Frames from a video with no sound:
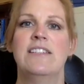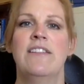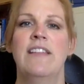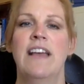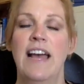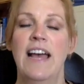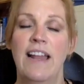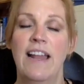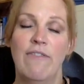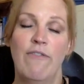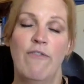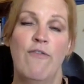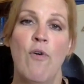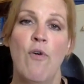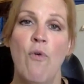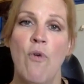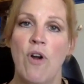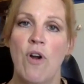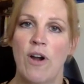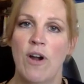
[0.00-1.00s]
So that
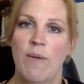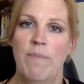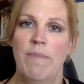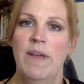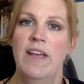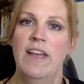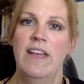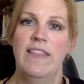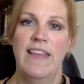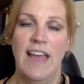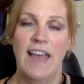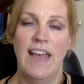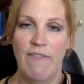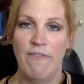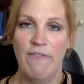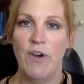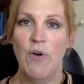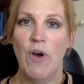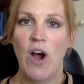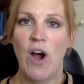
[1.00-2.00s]
form, the
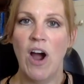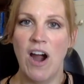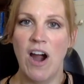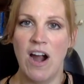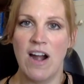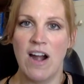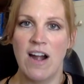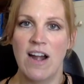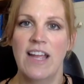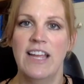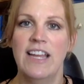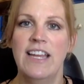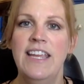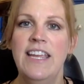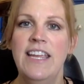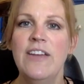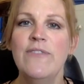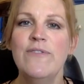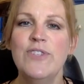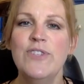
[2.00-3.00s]
FOR,
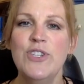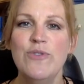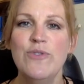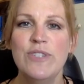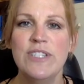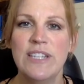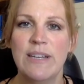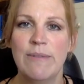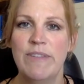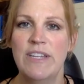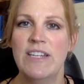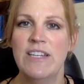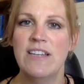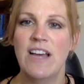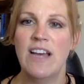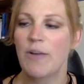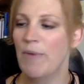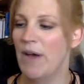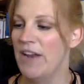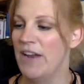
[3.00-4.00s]
gives you something to
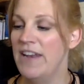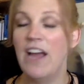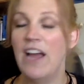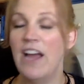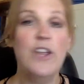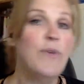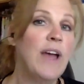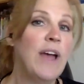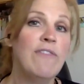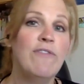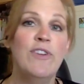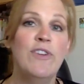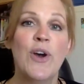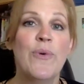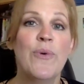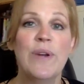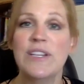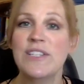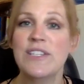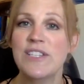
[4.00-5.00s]
talk about. Now you have
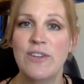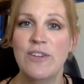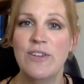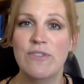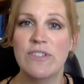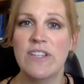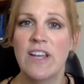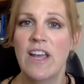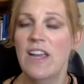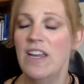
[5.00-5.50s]
no excuse.